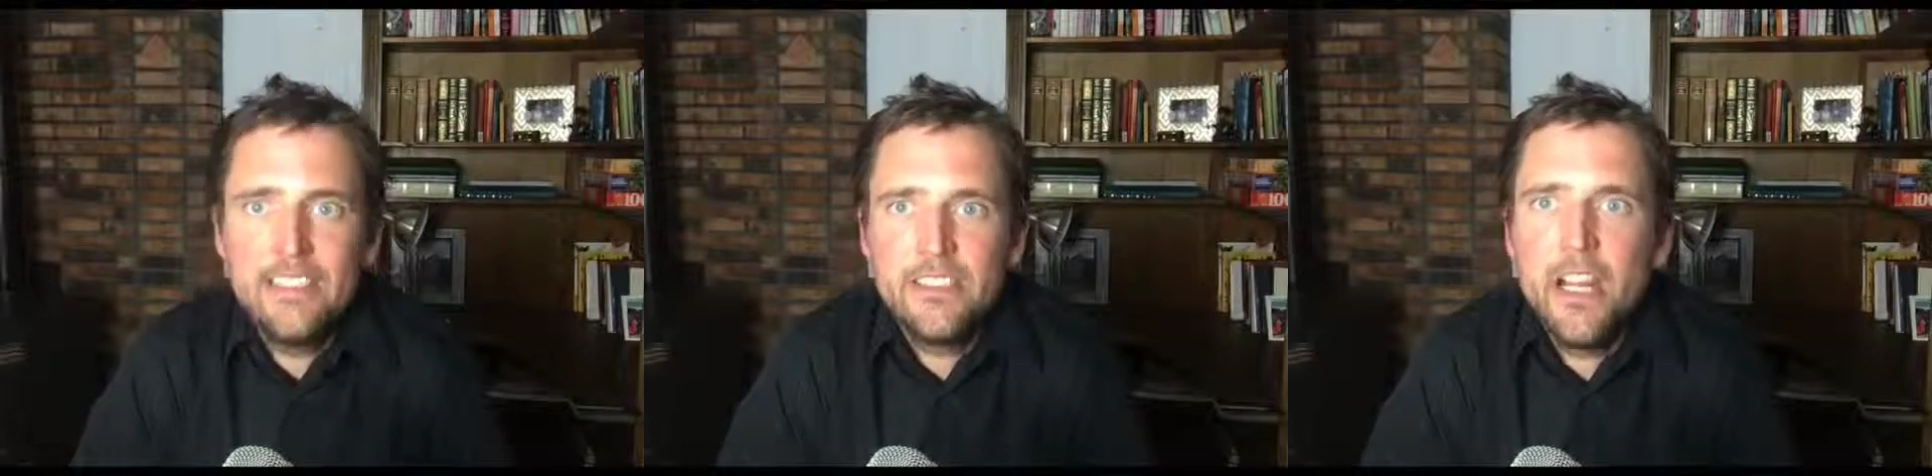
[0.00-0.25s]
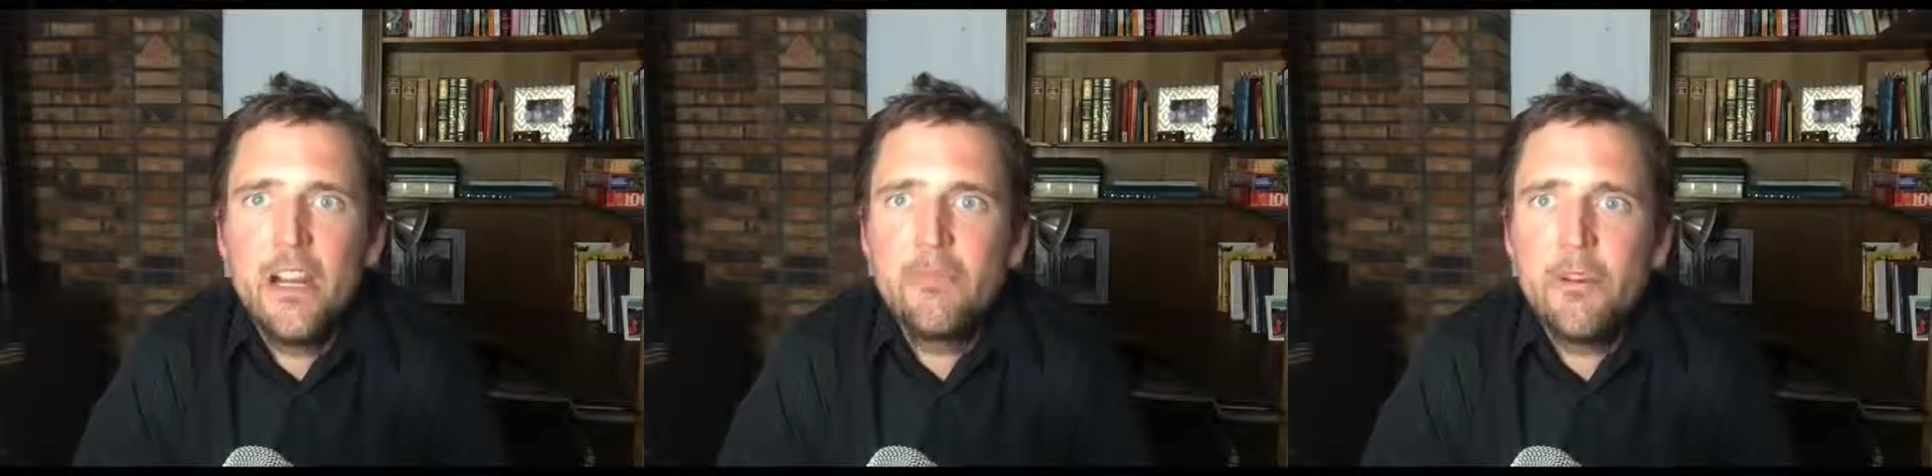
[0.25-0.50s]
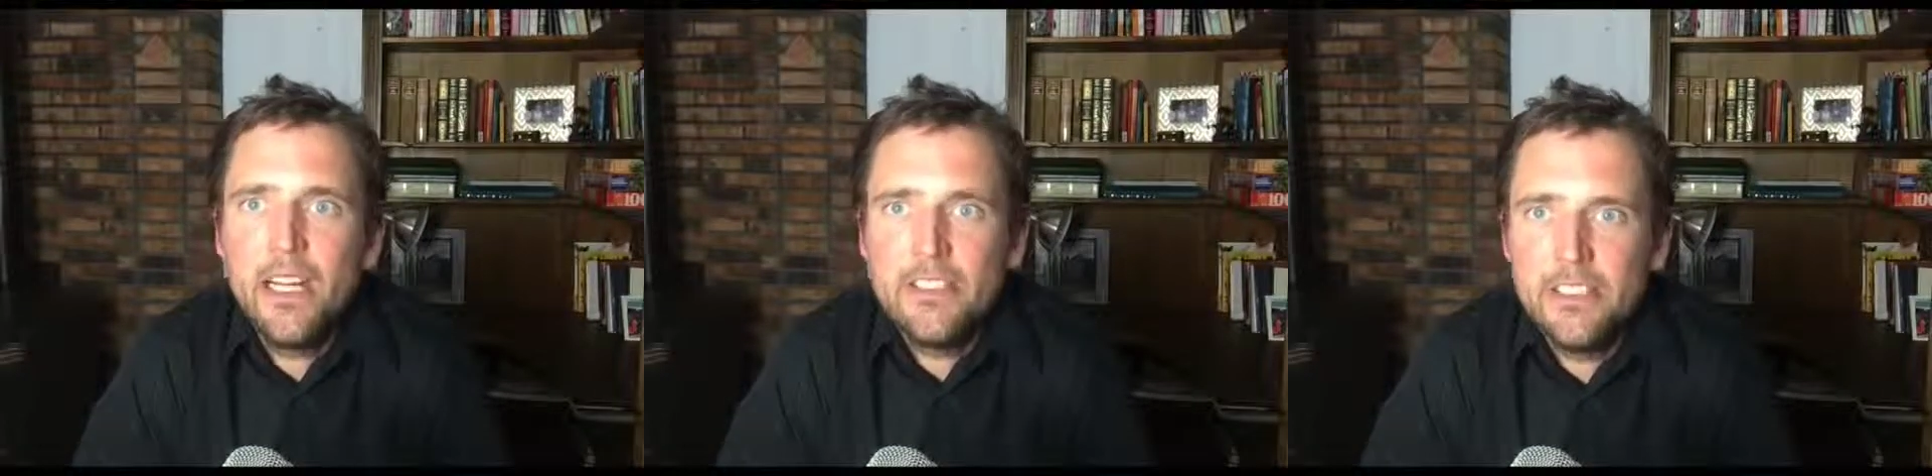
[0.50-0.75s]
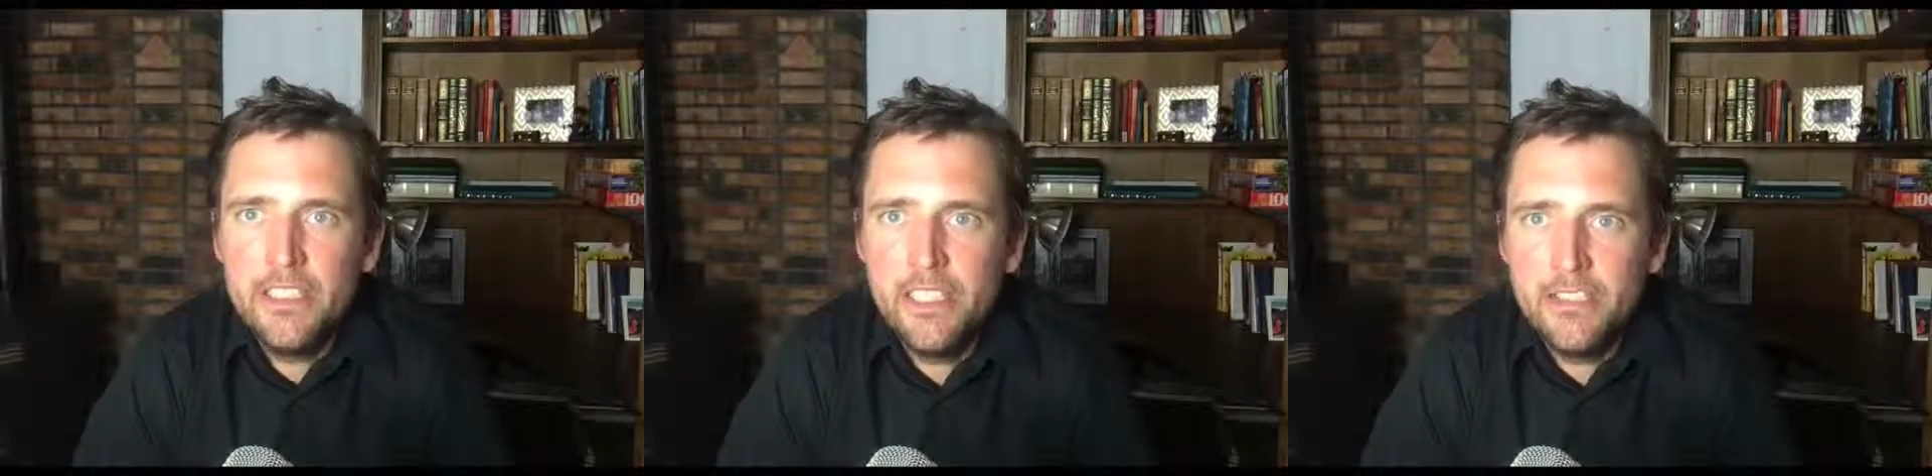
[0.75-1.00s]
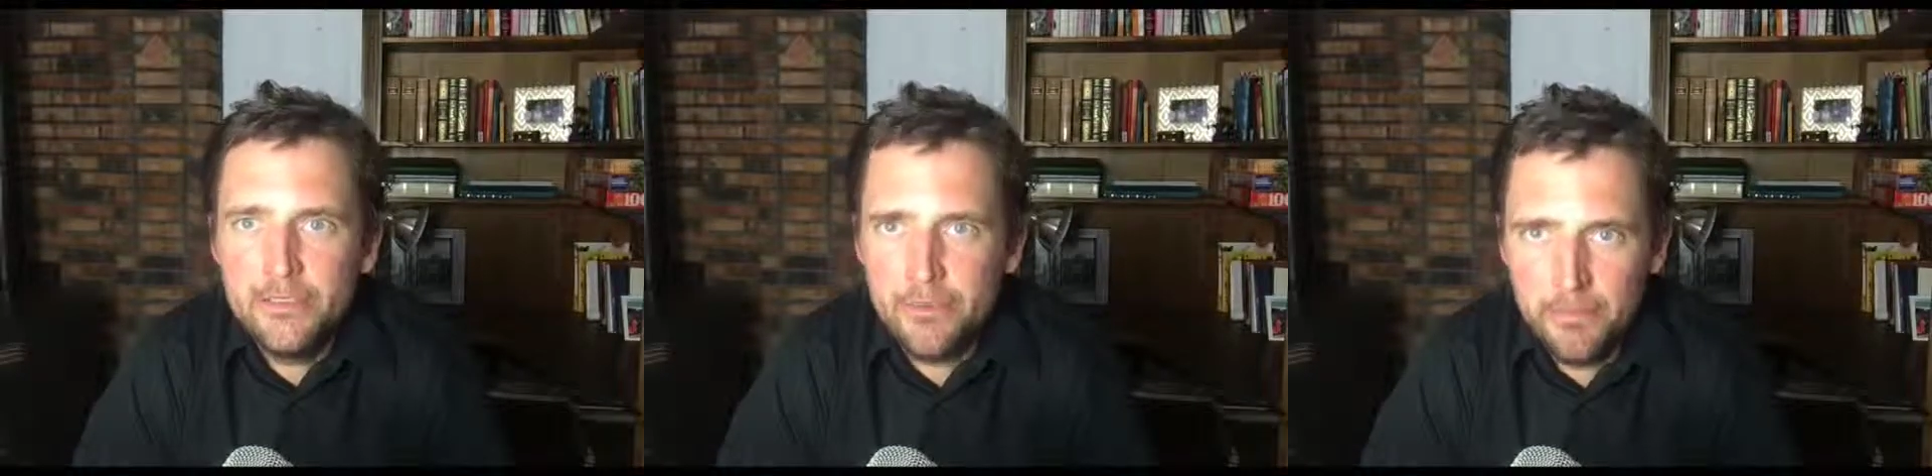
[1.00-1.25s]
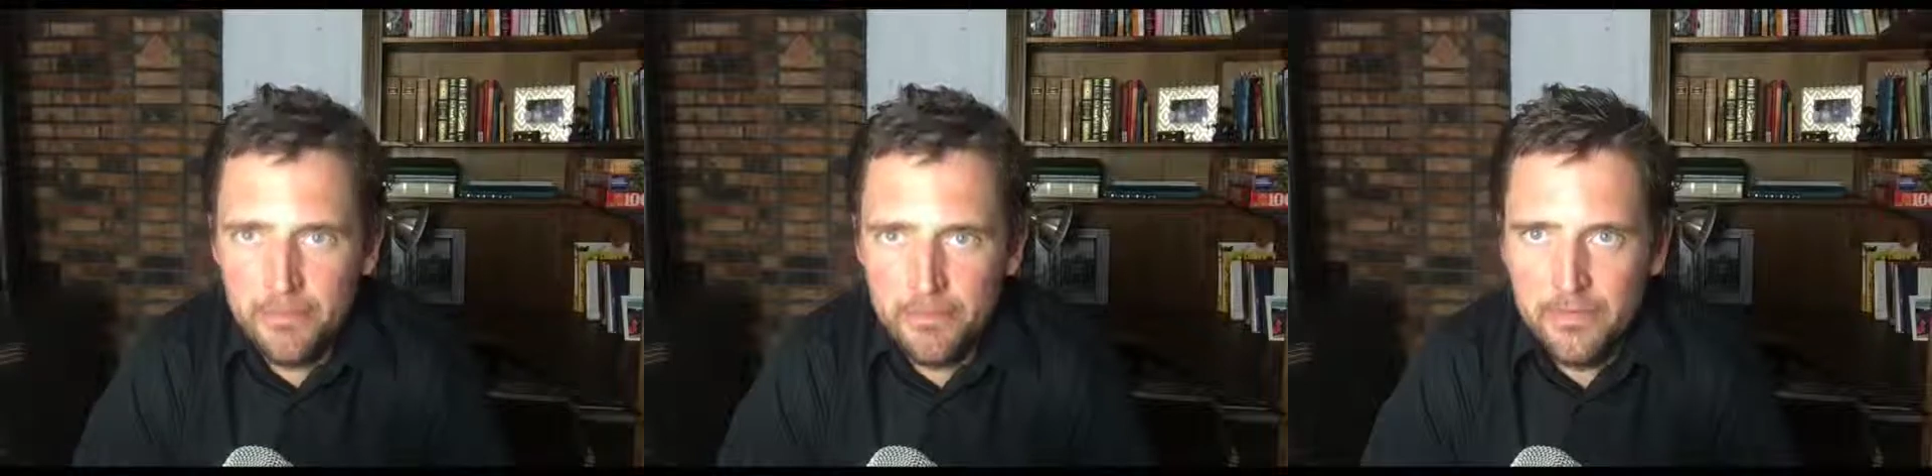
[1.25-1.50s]
software engineers
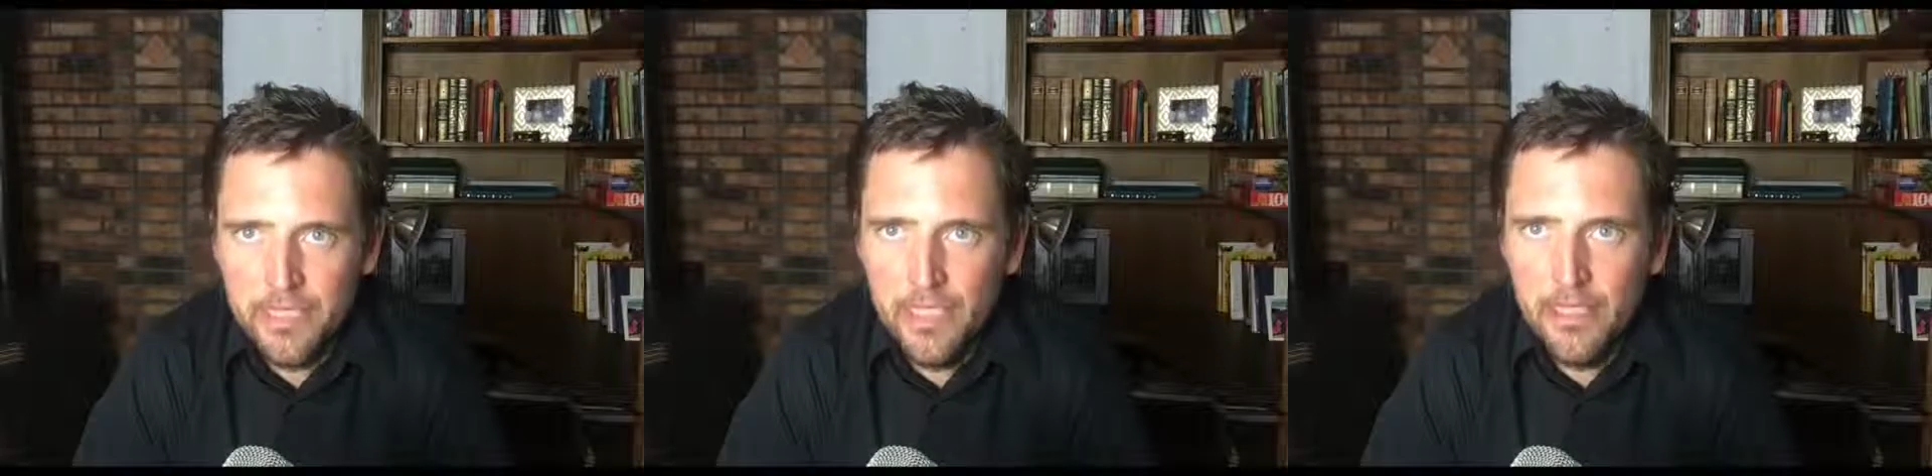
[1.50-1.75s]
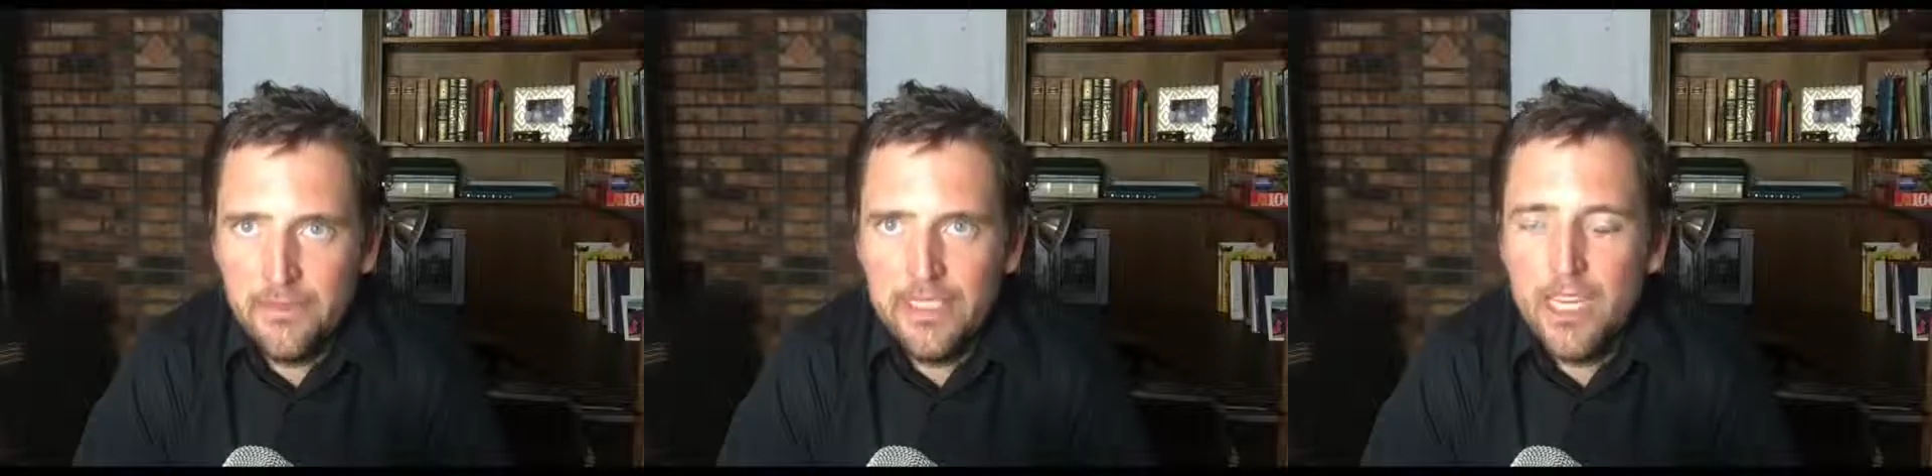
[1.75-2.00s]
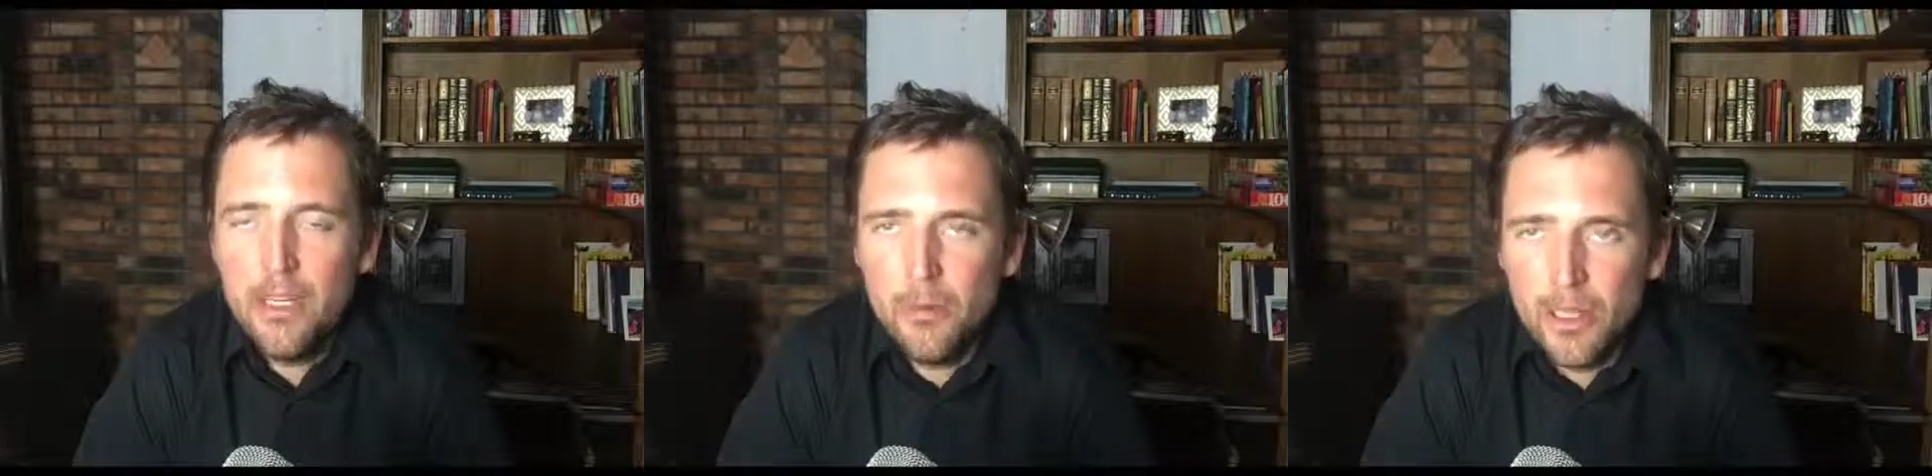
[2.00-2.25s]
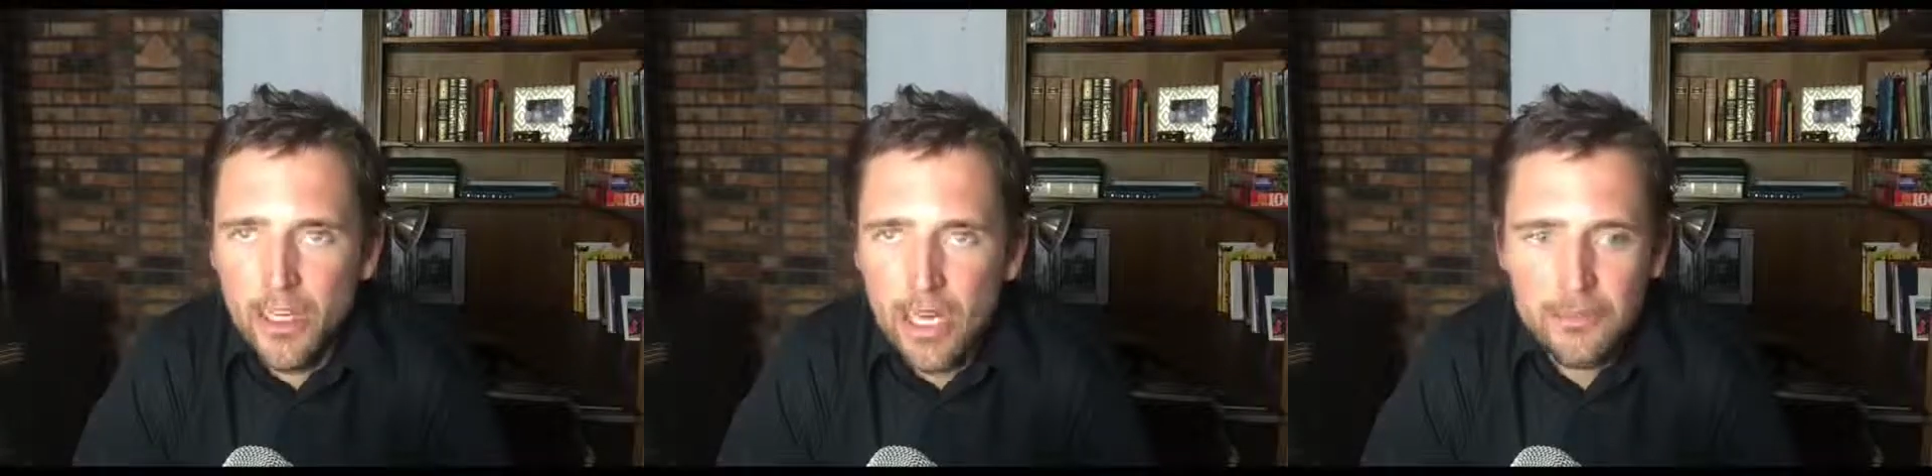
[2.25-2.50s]
from, you know, Delaware.